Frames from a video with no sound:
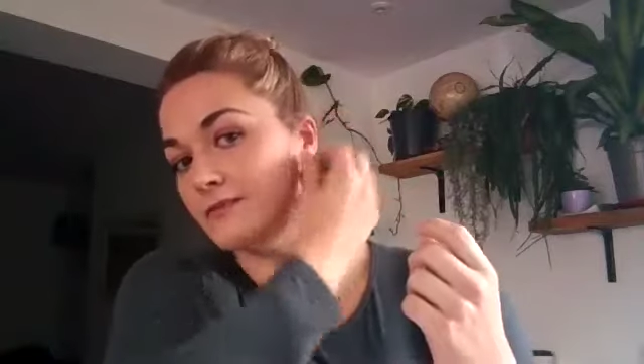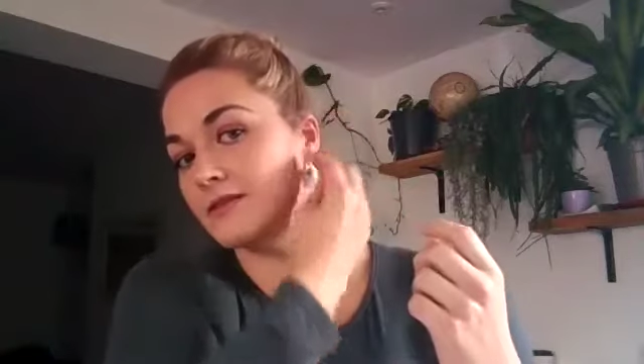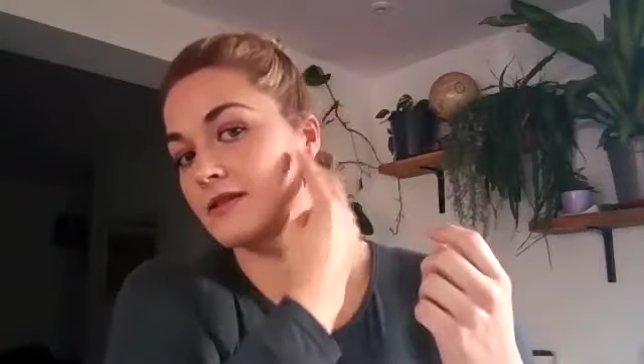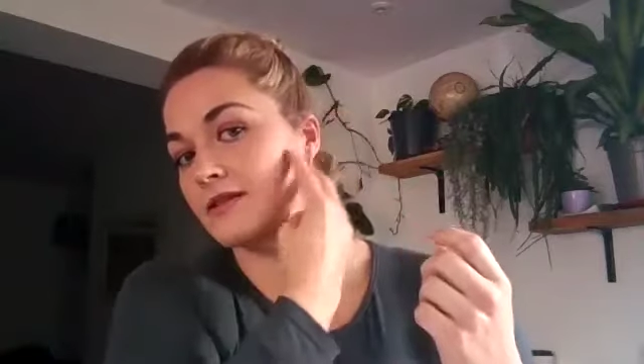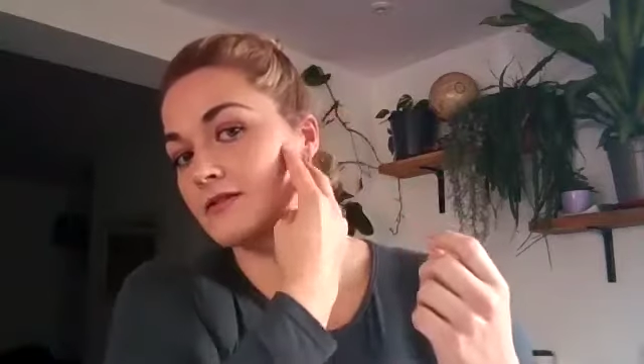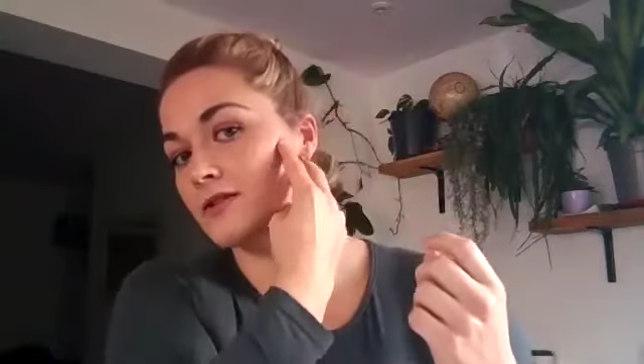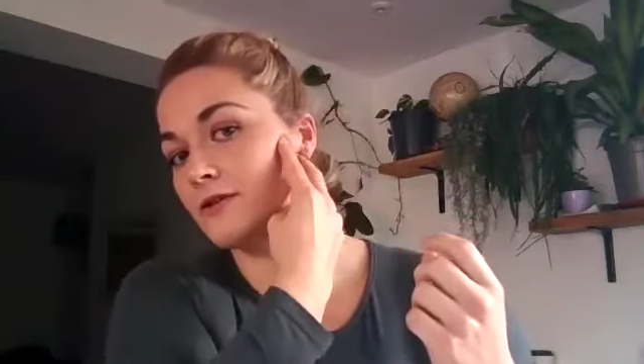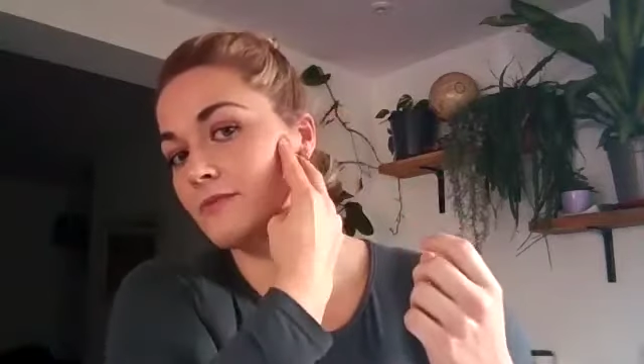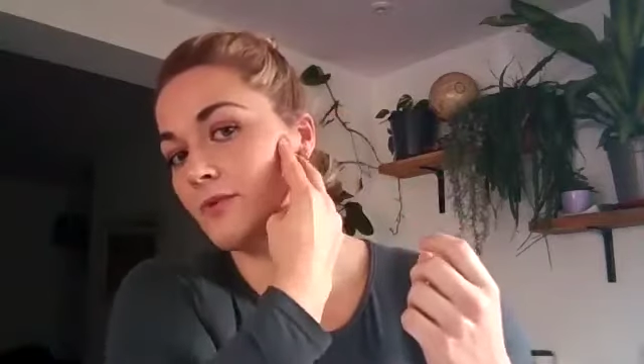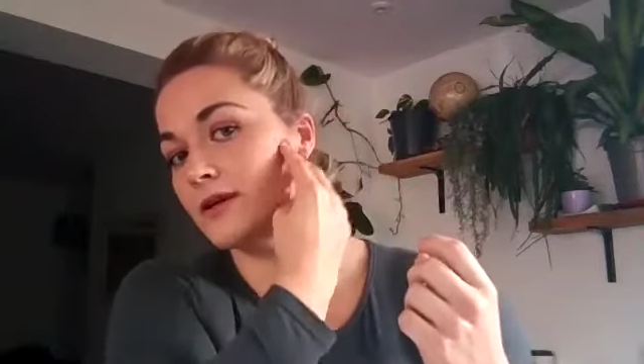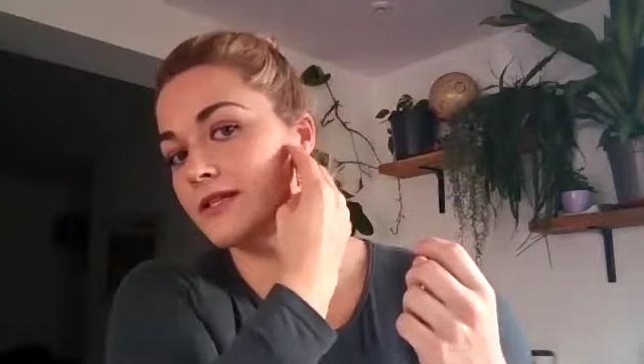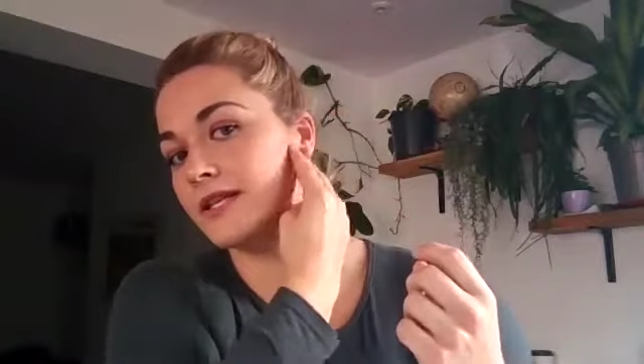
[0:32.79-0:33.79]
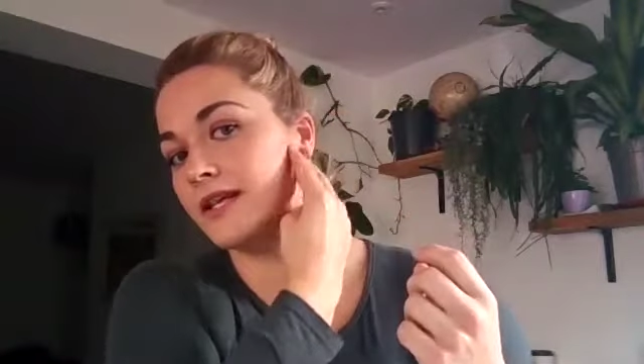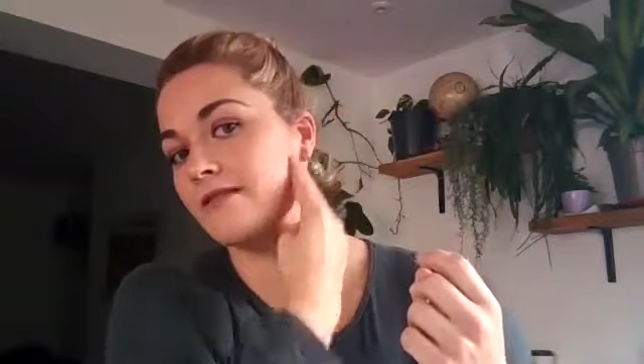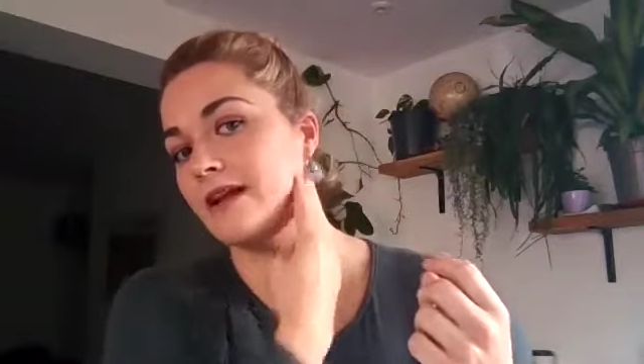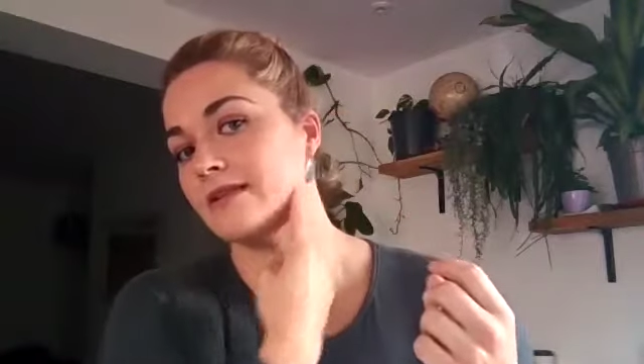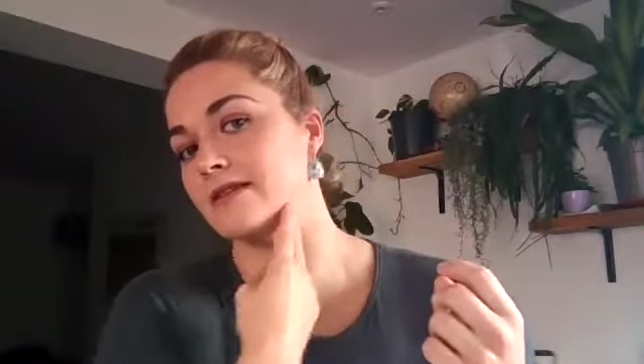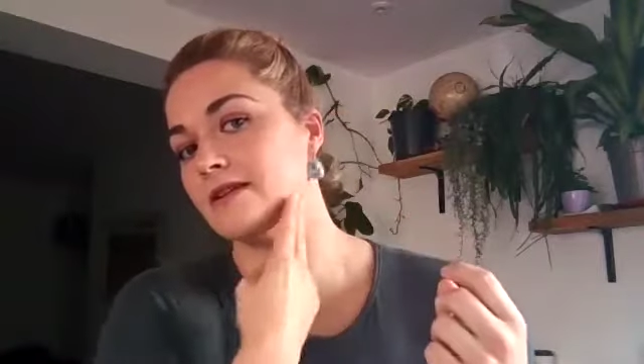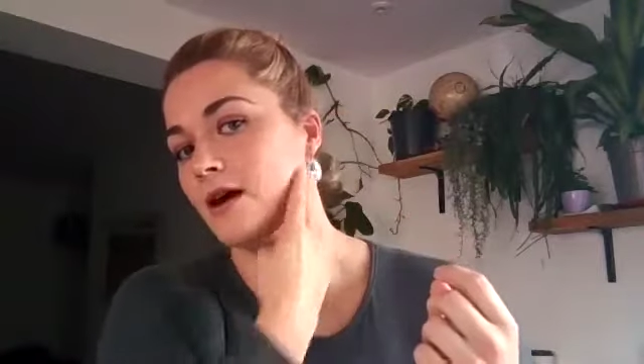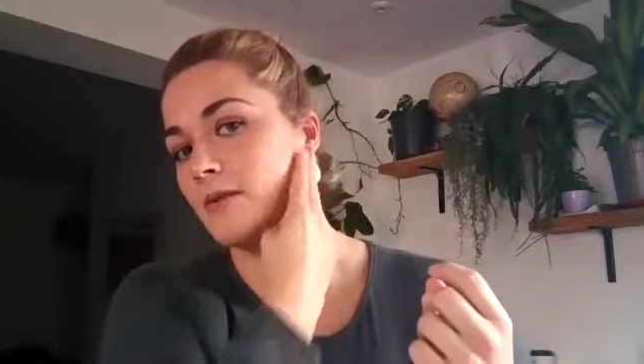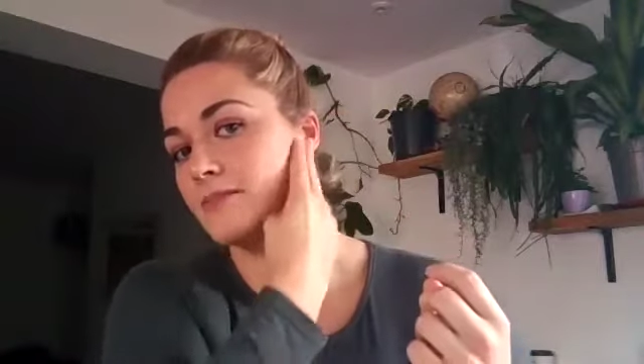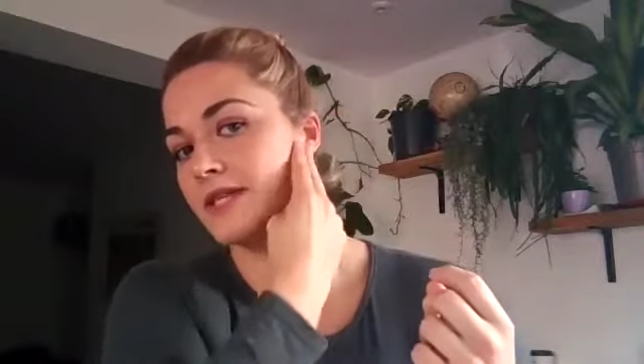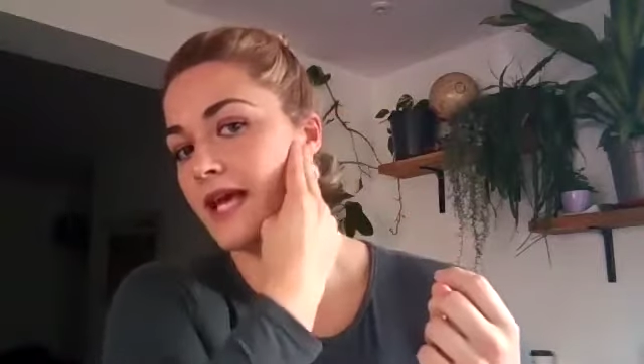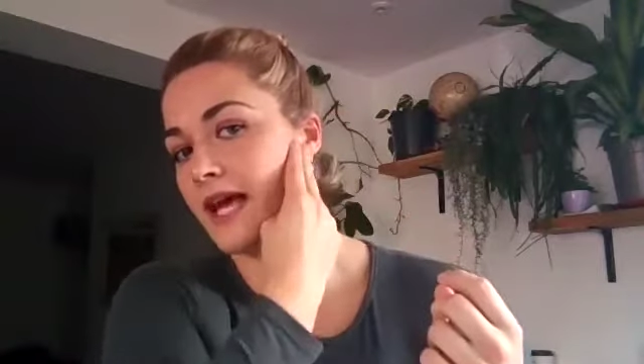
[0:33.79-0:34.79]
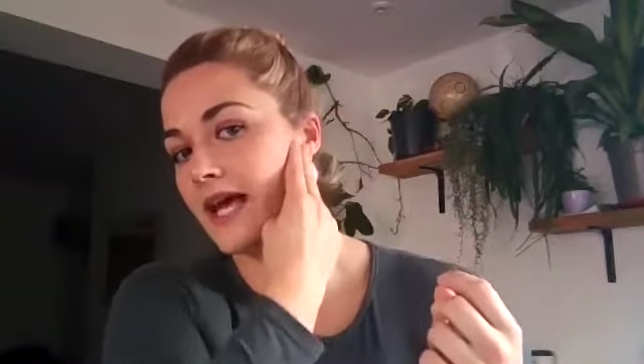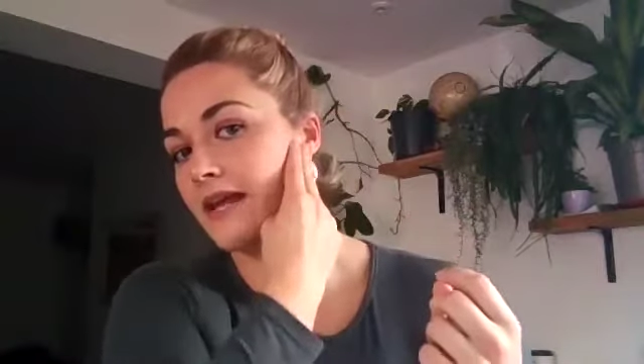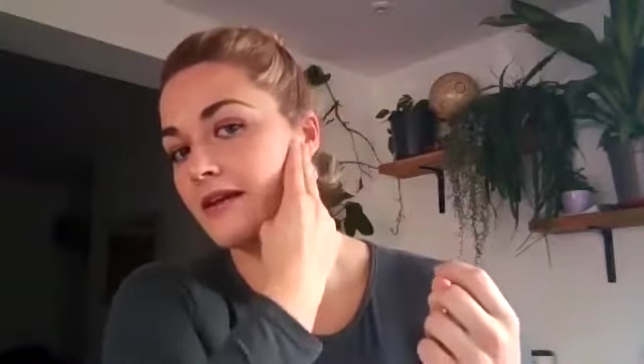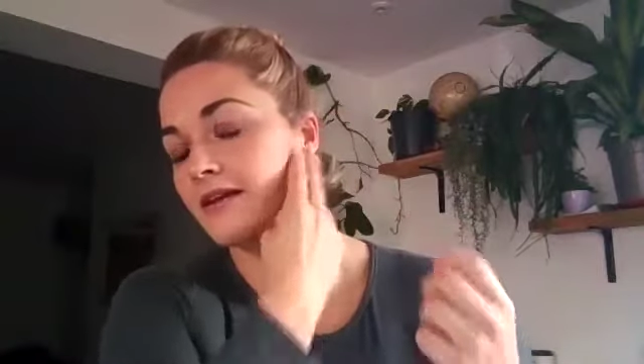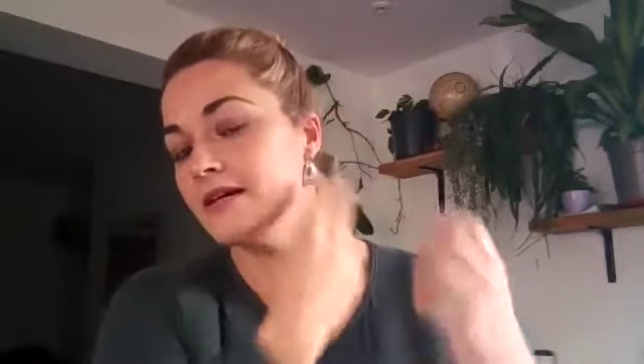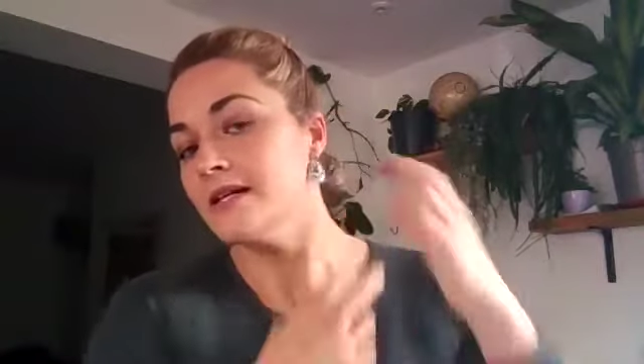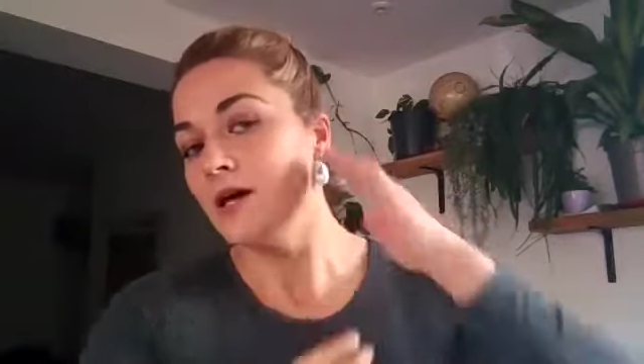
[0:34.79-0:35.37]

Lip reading: So there's 2 points here, and as it comes in,